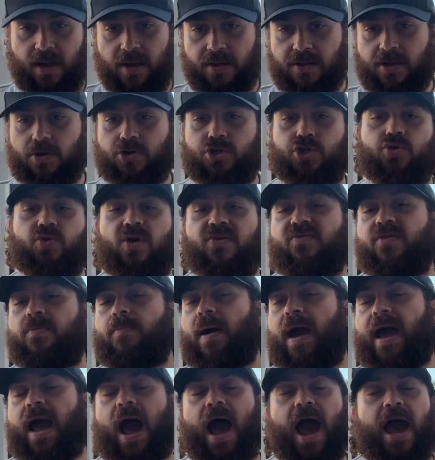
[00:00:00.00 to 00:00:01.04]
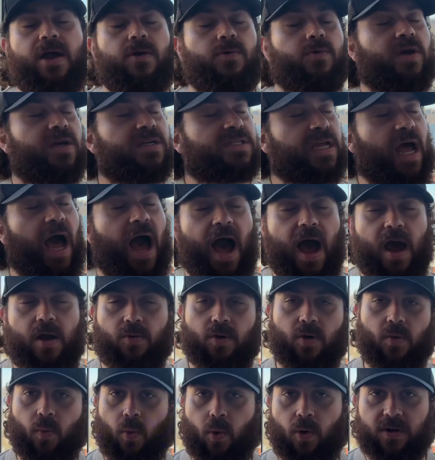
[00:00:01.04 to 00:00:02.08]
They're driven by high risk, high
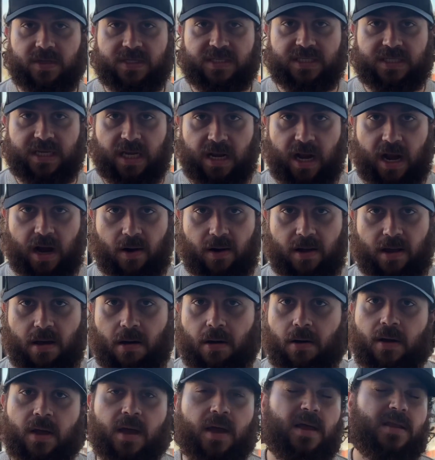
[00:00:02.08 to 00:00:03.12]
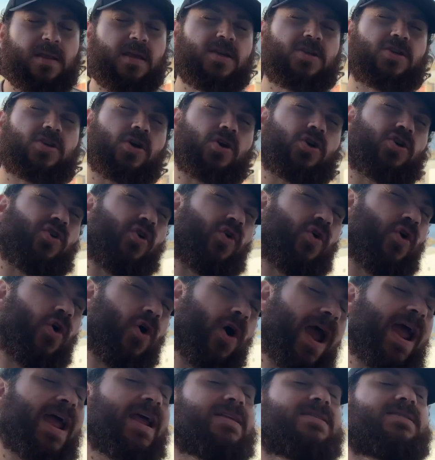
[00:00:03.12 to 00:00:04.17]
reward scenario. These are
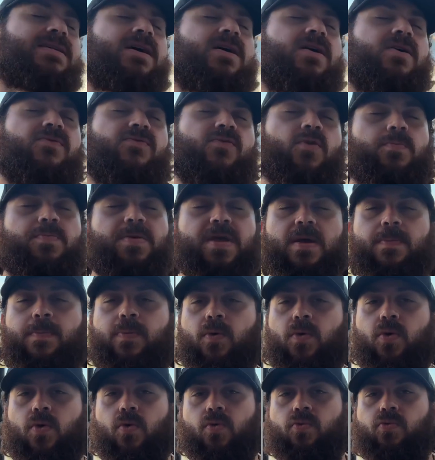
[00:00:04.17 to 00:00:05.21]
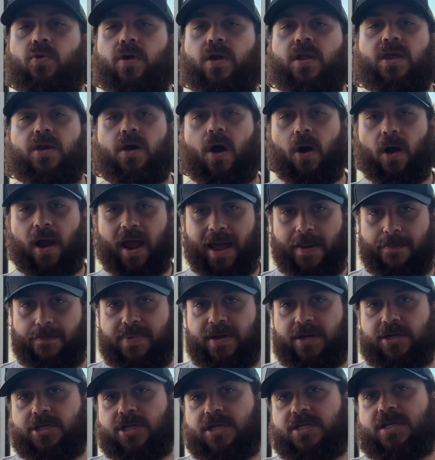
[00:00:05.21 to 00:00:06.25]
great for people who really are
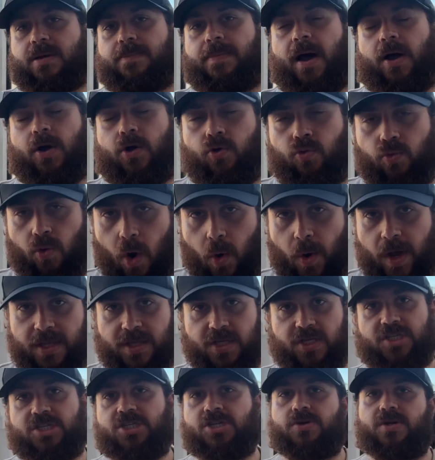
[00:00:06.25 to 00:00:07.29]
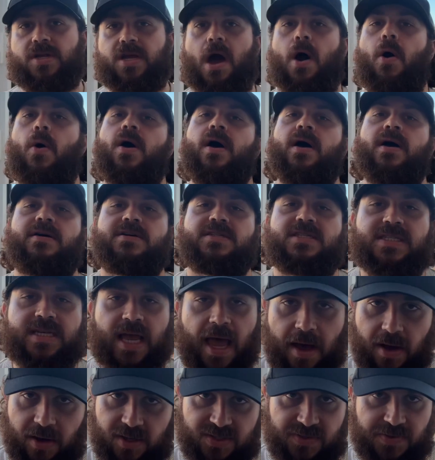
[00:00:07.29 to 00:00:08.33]
ambitious about growing the studio,
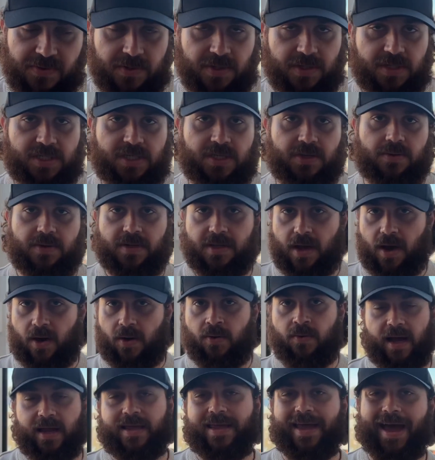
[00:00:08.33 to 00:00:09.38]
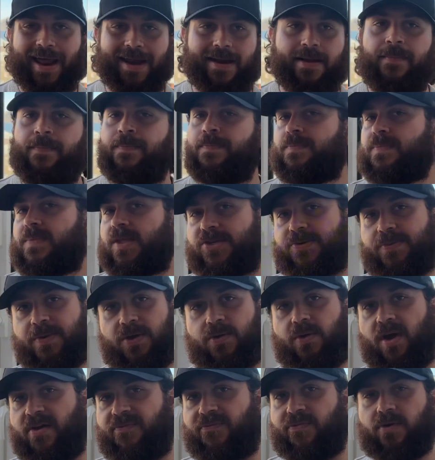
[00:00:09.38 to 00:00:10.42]
sales for the studio. Again, this would be
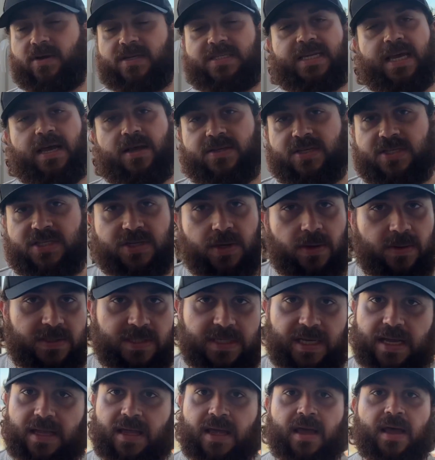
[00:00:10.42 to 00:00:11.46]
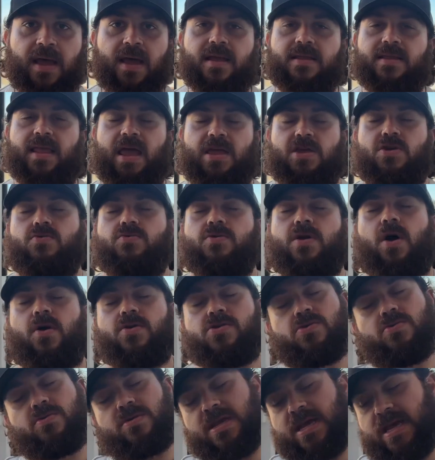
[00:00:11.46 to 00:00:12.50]
great for a sales associate that you know
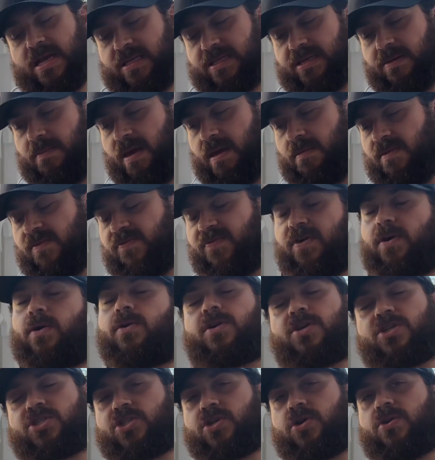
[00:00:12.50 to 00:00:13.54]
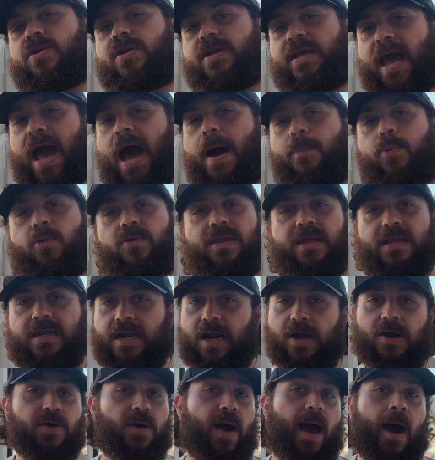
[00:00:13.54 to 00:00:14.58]
you need to maybe fill in a certain gap where they
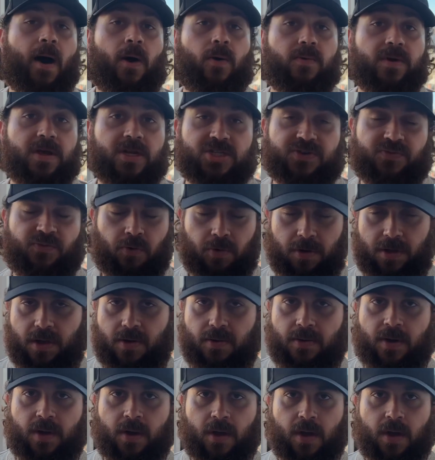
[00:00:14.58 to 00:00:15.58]
need to do outreach for you.